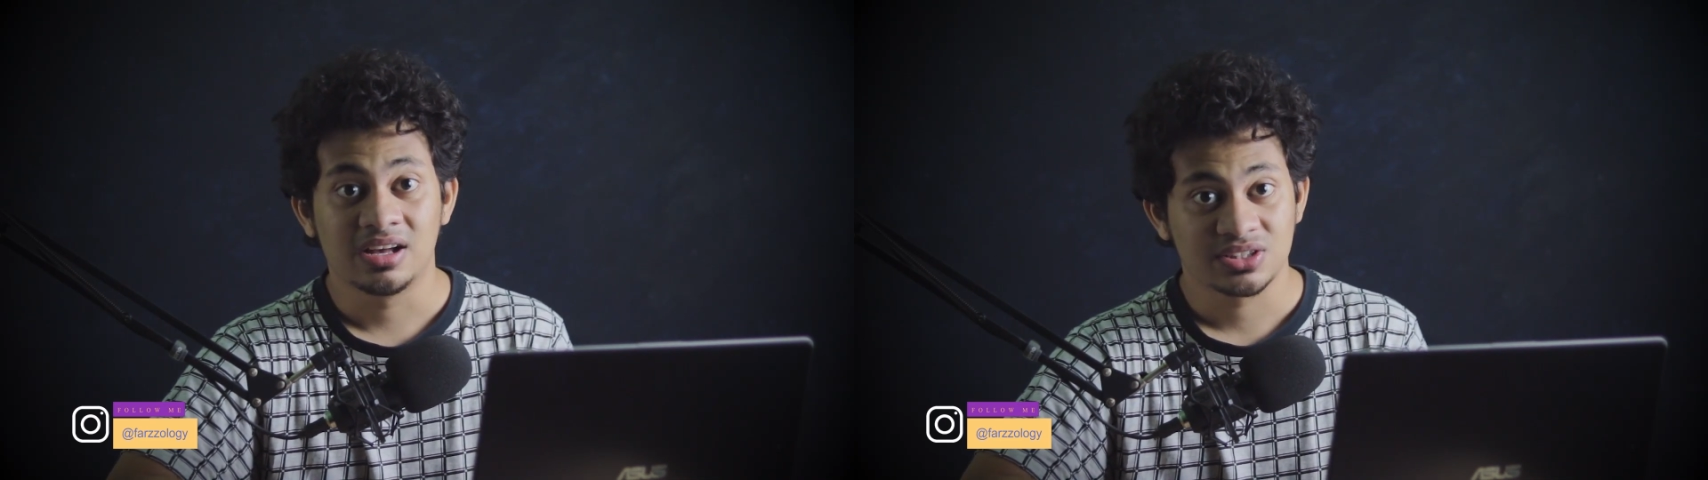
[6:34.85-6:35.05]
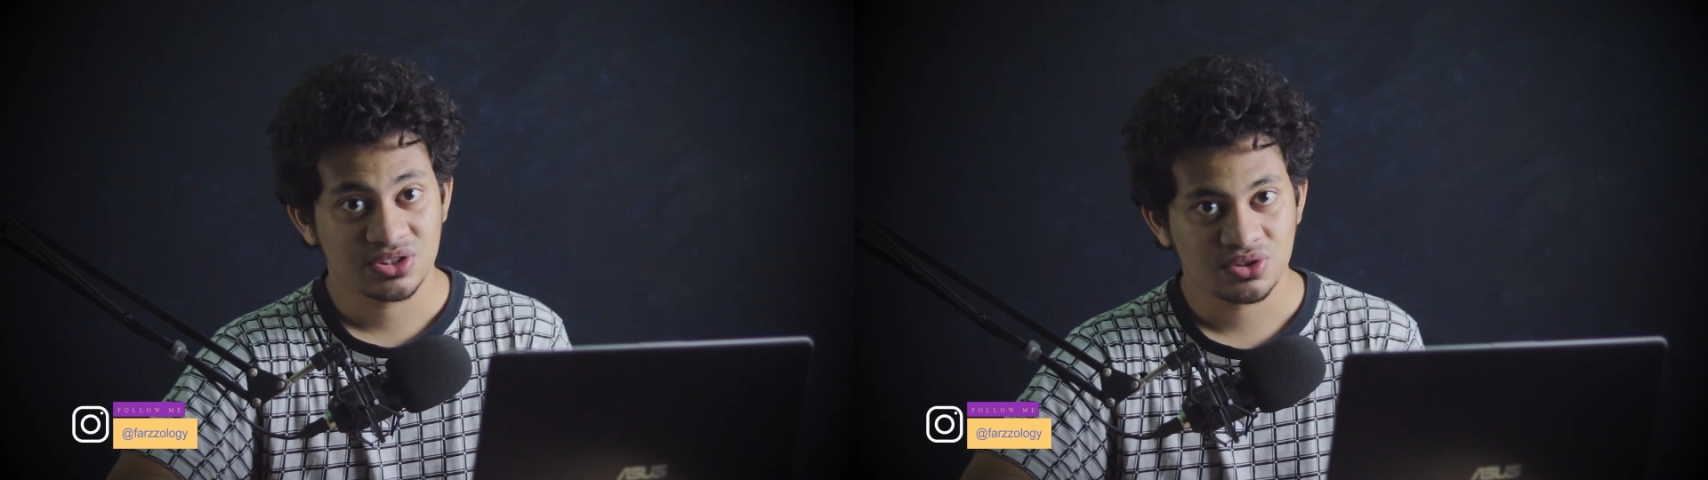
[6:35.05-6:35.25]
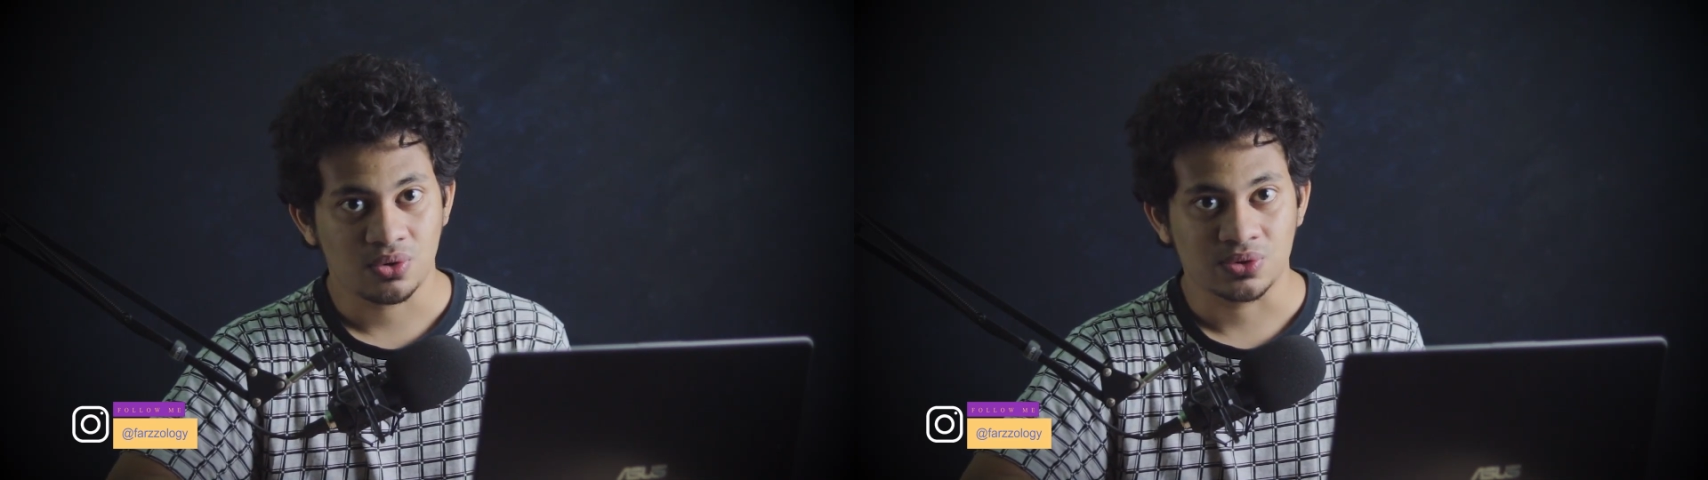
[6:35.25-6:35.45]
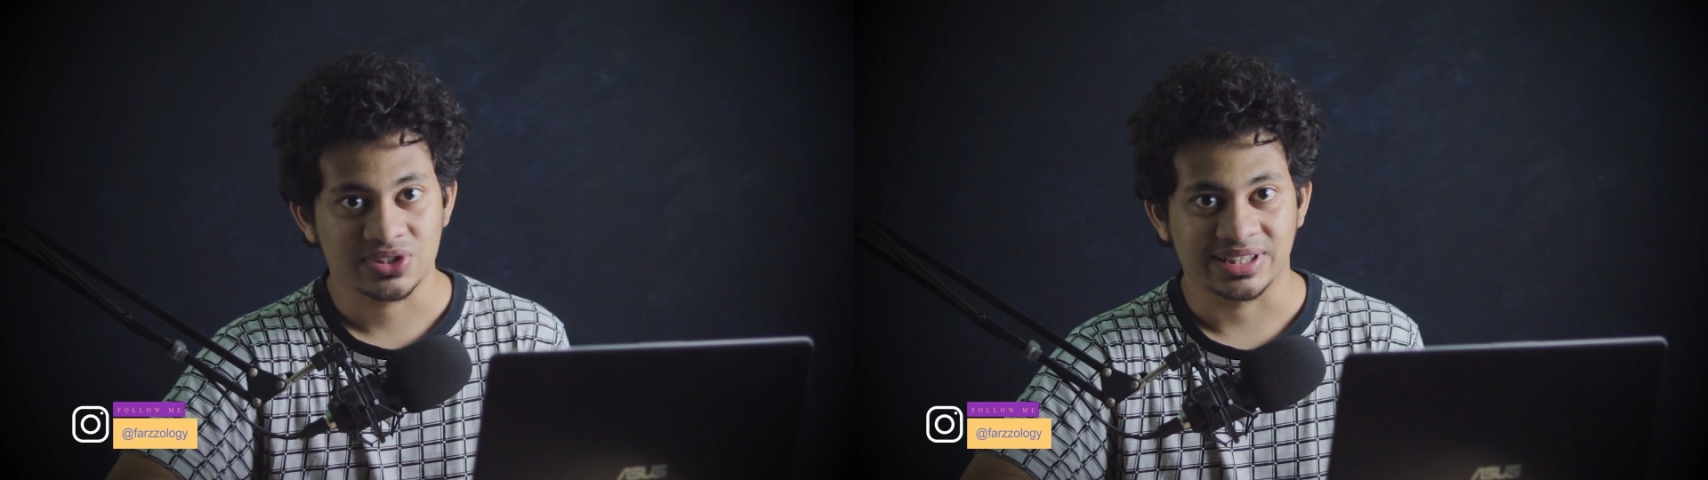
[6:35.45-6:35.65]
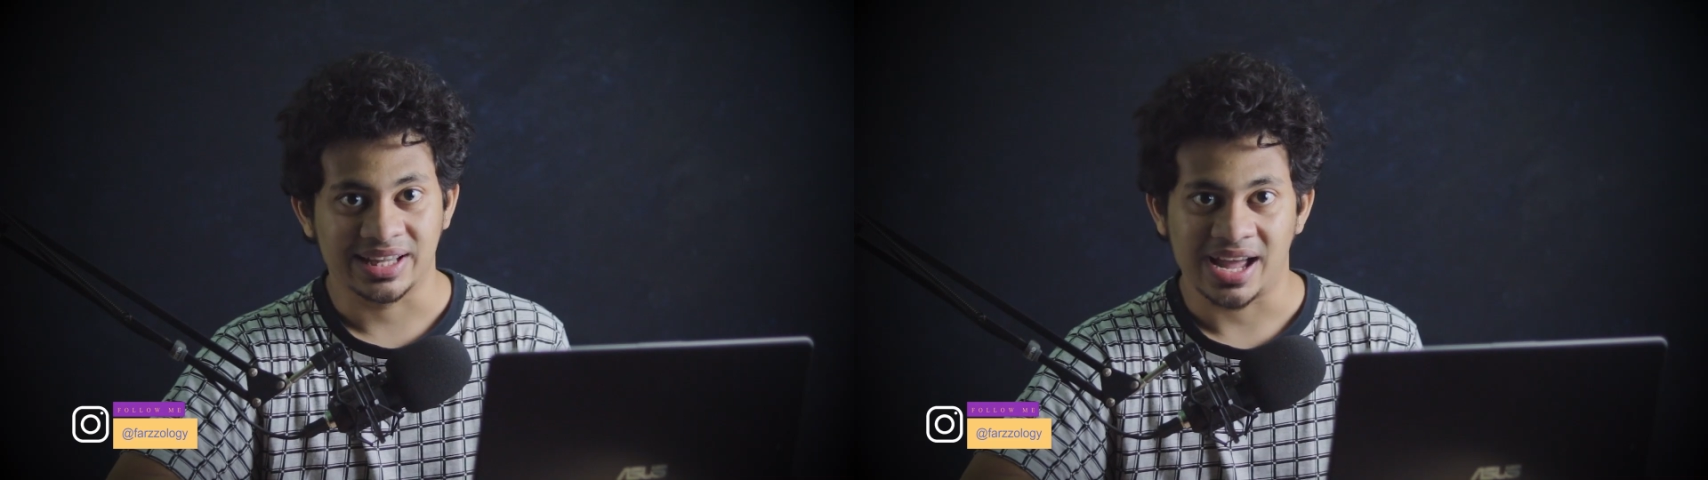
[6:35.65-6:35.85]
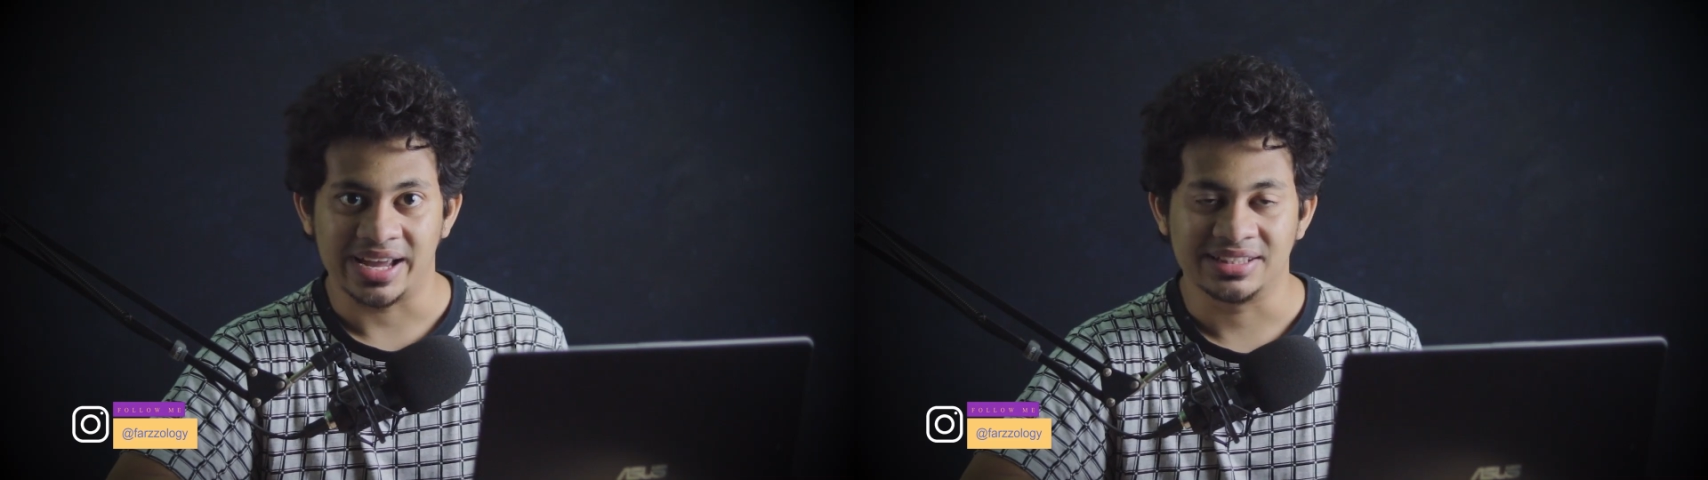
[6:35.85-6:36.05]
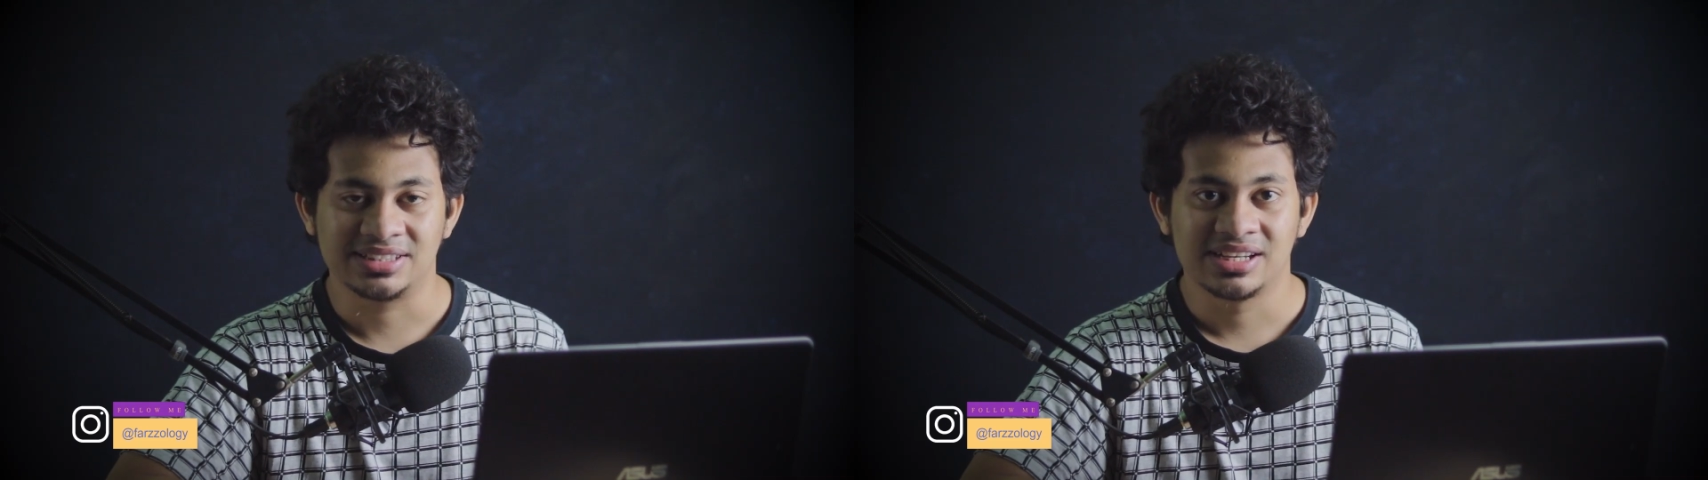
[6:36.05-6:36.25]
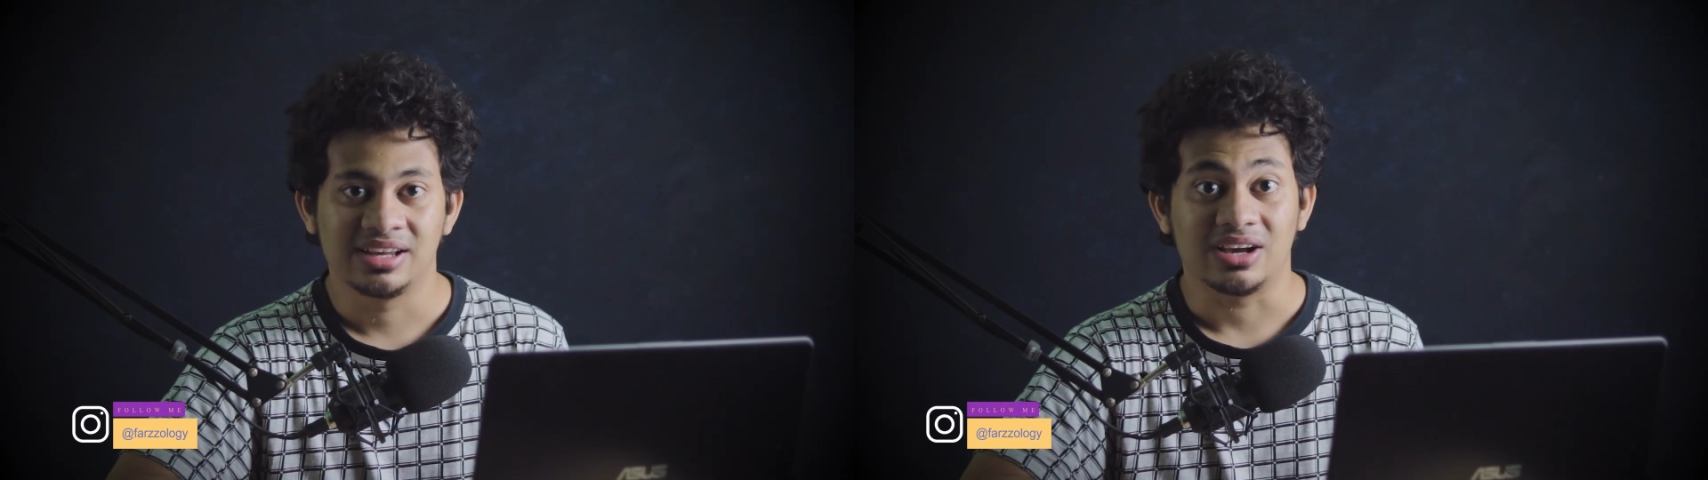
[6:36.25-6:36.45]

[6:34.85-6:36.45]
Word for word: source light